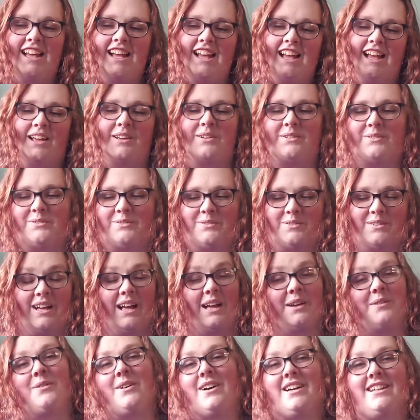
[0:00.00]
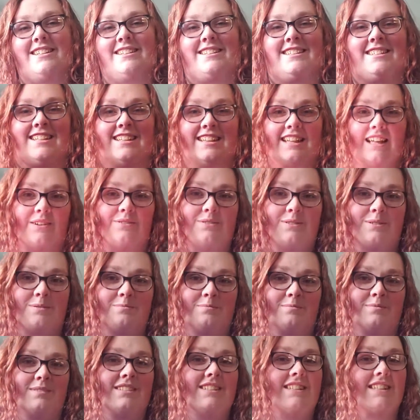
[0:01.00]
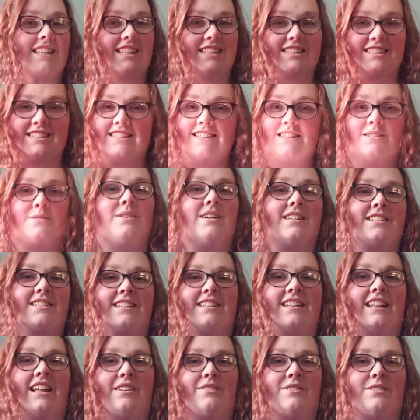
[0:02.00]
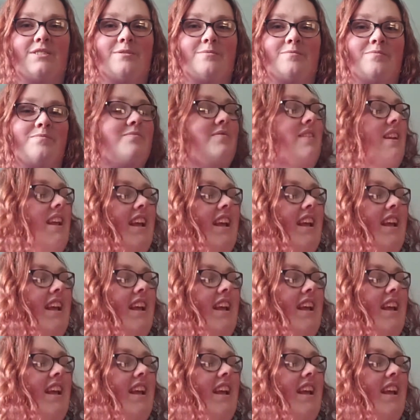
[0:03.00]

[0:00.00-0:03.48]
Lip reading: I want to love him. I still want to love him.